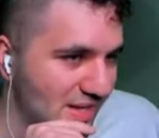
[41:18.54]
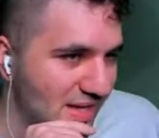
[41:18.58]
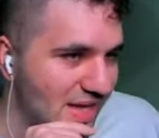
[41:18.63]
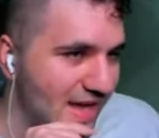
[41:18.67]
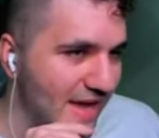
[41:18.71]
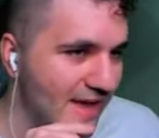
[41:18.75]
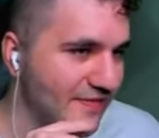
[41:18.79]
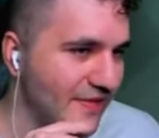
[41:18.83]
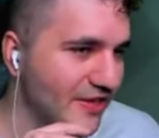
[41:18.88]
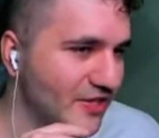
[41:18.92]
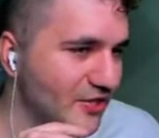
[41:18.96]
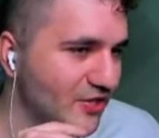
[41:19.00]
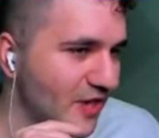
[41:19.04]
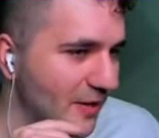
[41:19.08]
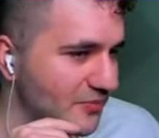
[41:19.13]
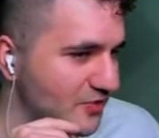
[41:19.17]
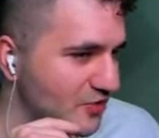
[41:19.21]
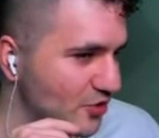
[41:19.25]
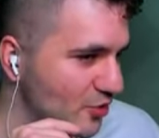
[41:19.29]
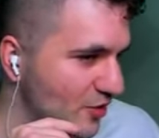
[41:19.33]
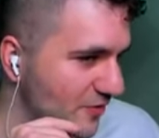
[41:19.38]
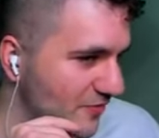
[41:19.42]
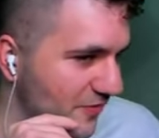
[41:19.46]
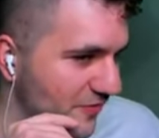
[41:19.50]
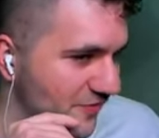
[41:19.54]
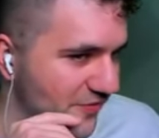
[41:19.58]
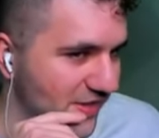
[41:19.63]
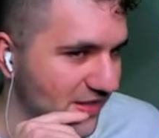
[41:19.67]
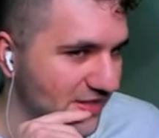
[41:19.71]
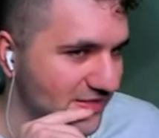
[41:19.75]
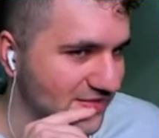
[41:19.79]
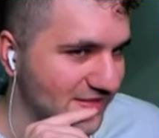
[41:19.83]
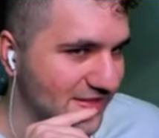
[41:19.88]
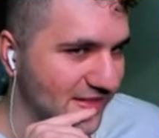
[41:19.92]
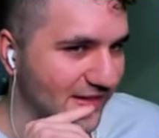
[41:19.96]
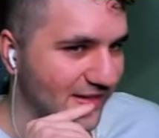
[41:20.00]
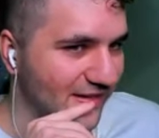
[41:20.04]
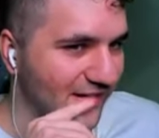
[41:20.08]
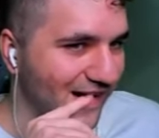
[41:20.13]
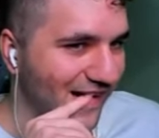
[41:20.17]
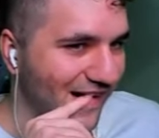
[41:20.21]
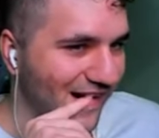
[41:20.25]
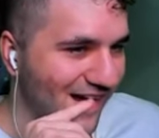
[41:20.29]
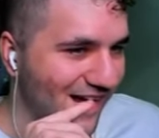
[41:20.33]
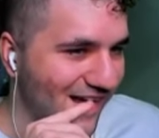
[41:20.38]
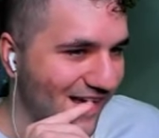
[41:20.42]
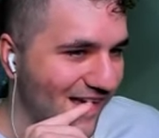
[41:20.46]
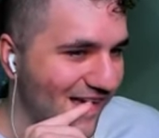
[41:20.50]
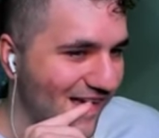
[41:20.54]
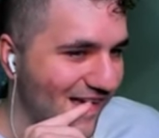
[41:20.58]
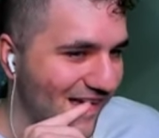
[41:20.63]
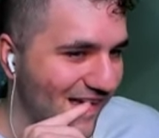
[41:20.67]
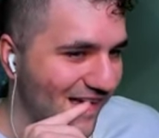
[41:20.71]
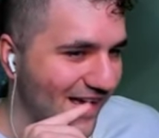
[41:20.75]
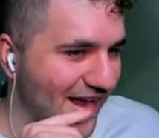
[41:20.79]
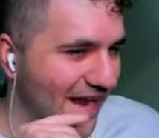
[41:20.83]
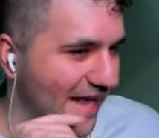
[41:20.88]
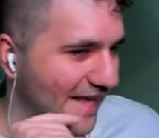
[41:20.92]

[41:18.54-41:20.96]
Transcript: If they drop two different things here, and